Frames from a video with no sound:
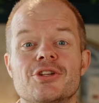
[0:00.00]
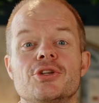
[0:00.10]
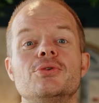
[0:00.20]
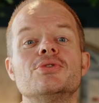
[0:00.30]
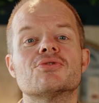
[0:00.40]

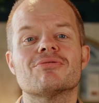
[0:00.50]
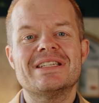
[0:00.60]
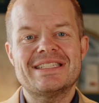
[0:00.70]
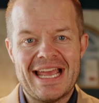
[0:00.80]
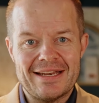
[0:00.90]
user
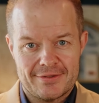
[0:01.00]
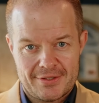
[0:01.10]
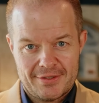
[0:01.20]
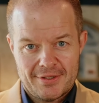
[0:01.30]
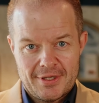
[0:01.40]
intent,
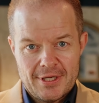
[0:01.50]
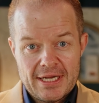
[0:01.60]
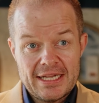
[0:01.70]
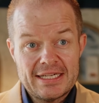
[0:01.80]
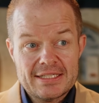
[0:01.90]

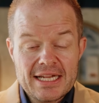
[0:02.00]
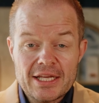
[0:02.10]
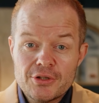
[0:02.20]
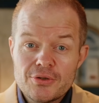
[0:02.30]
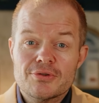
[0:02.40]
and it's that
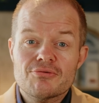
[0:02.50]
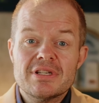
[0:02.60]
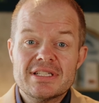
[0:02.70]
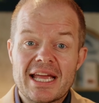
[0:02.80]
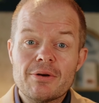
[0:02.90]
user
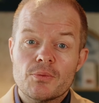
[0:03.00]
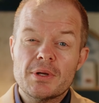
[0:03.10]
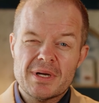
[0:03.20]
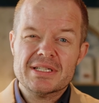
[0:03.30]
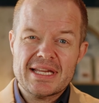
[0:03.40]
intent we
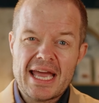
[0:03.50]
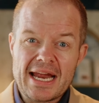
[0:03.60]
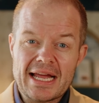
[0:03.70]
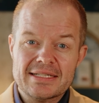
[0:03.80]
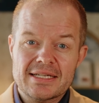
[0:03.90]
must get
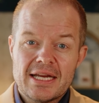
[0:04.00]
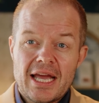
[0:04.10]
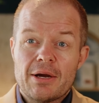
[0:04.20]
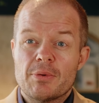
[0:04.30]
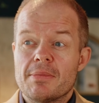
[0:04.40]
at,
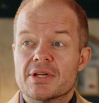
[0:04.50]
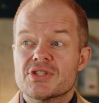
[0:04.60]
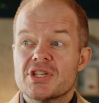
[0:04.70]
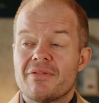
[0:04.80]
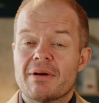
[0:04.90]
and we must
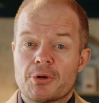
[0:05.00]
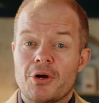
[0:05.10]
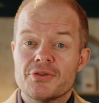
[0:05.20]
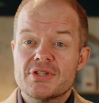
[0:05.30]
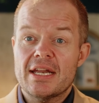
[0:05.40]
serve up
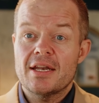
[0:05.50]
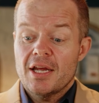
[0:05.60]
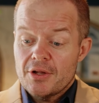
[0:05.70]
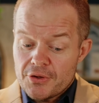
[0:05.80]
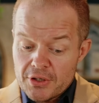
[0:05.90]
content
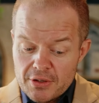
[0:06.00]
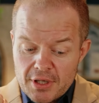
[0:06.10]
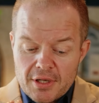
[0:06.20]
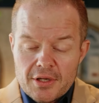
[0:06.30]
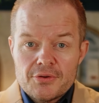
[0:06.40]

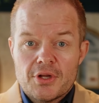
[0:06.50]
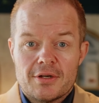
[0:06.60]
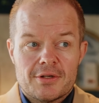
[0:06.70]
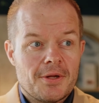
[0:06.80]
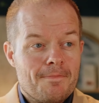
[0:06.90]

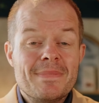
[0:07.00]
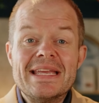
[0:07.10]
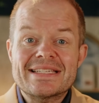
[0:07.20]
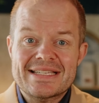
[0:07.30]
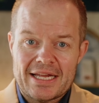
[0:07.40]
that
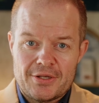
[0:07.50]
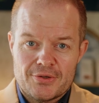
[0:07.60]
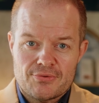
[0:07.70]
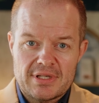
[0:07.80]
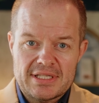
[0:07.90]
meets that
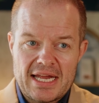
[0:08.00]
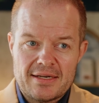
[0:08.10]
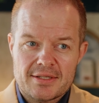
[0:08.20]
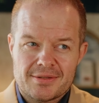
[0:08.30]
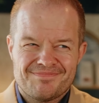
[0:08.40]
user
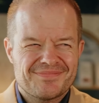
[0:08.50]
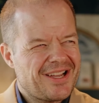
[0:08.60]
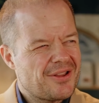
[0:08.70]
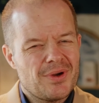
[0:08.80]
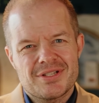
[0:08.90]
intent.
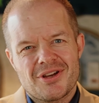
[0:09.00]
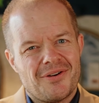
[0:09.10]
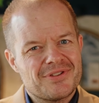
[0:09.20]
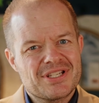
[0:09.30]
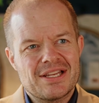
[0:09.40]
Otherwise, a
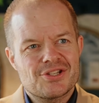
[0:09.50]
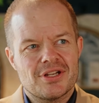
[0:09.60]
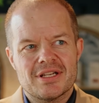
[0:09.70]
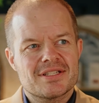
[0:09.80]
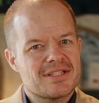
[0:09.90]

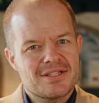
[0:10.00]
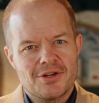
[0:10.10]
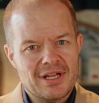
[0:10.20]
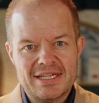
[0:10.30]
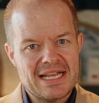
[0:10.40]
conversation, it's just
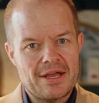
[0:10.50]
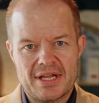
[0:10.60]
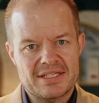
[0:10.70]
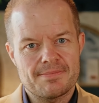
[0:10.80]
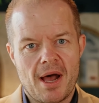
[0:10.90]
not going to sound
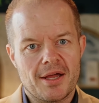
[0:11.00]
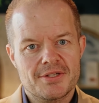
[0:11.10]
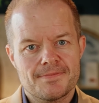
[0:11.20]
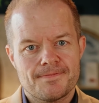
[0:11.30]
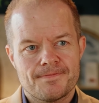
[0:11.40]
that smart.